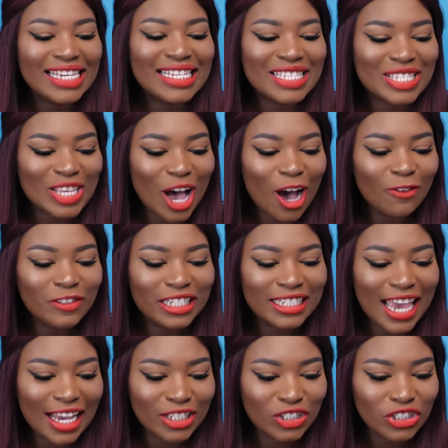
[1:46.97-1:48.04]
soft
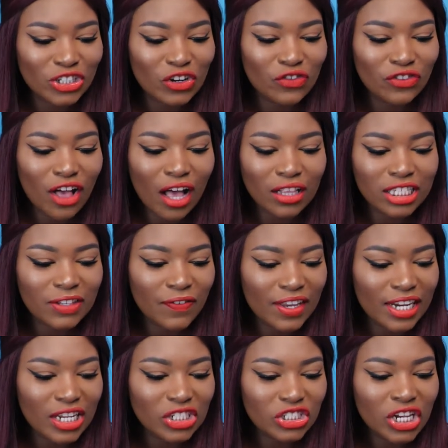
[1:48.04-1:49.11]
texture, flawless
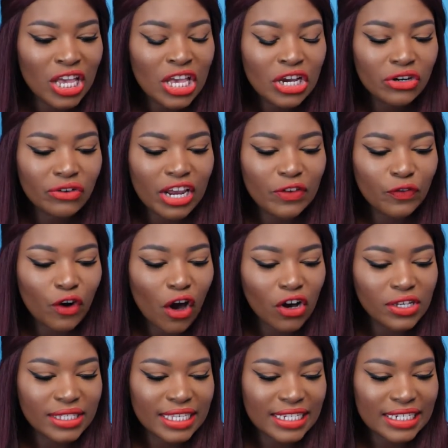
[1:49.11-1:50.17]
finish, great for
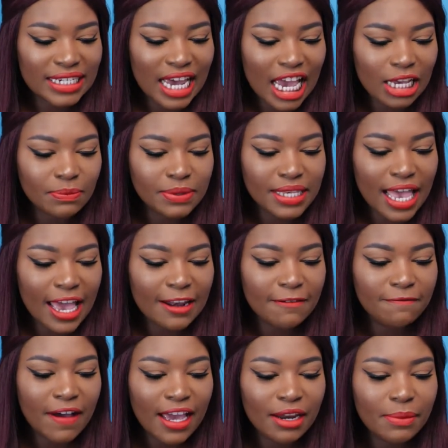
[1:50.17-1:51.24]
all skin types, and
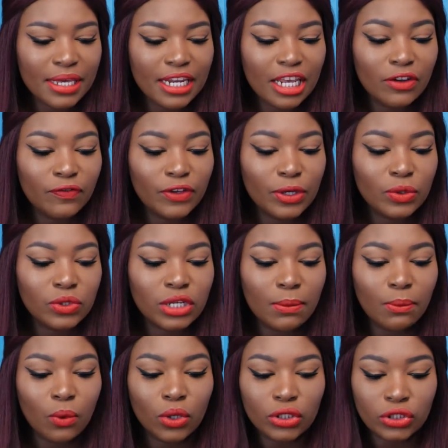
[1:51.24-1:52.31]
vitamin infused
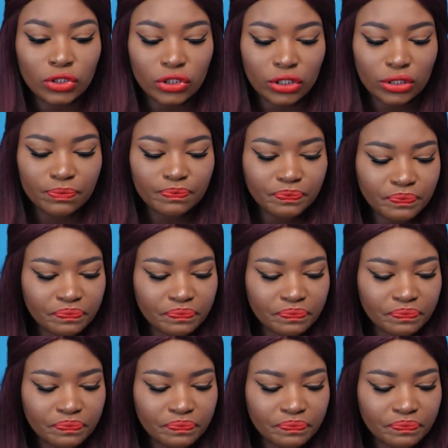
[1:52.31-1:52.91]
moisture.